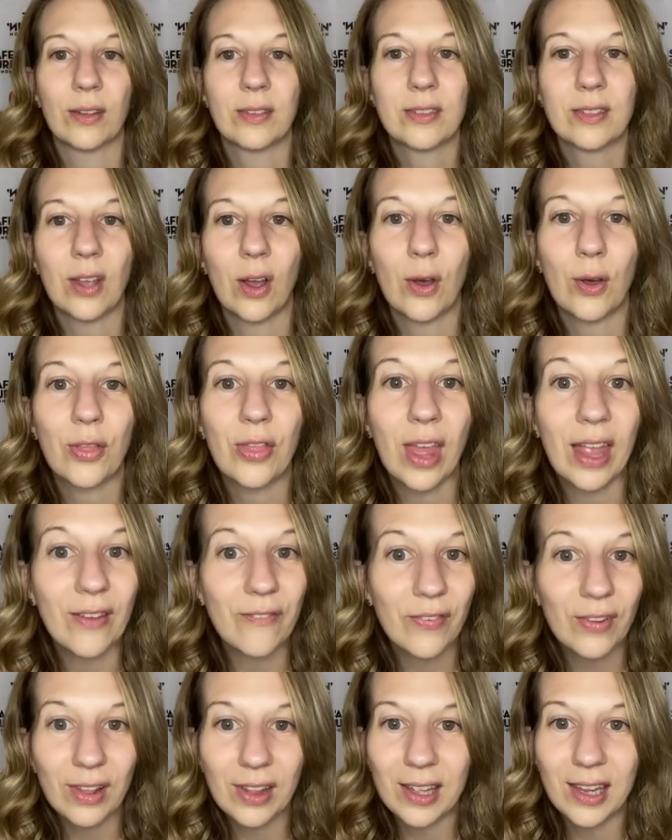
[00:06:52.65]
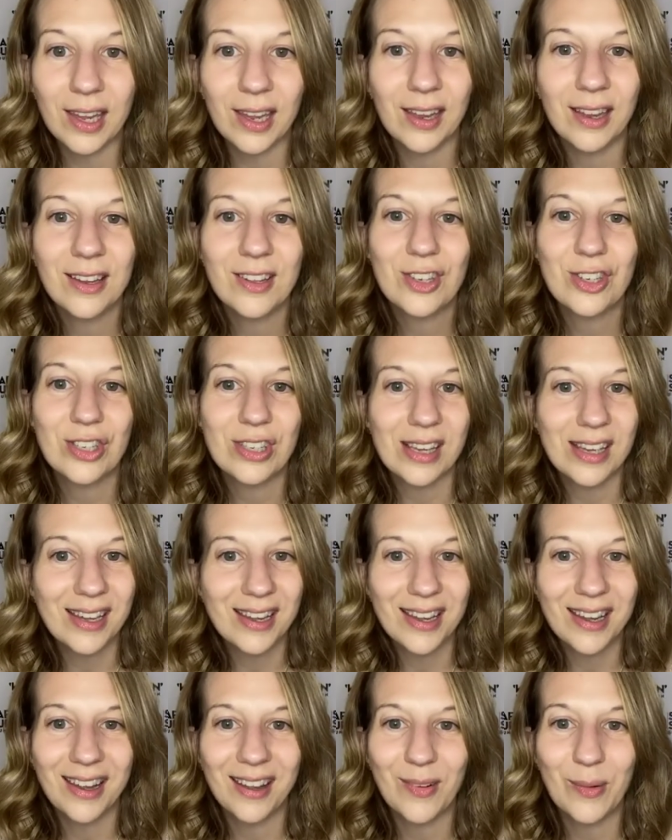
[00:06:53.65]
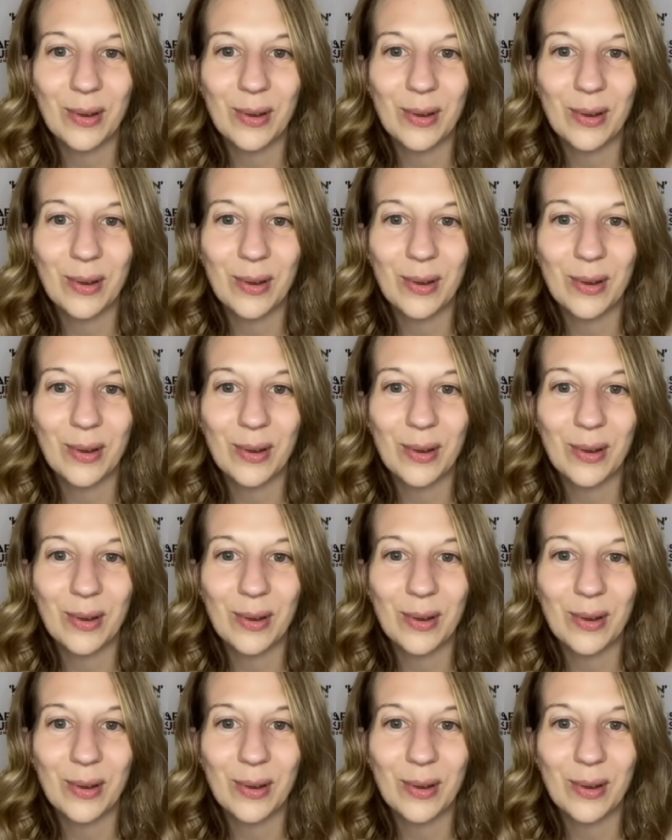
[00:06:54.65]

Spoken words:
So thankfully, she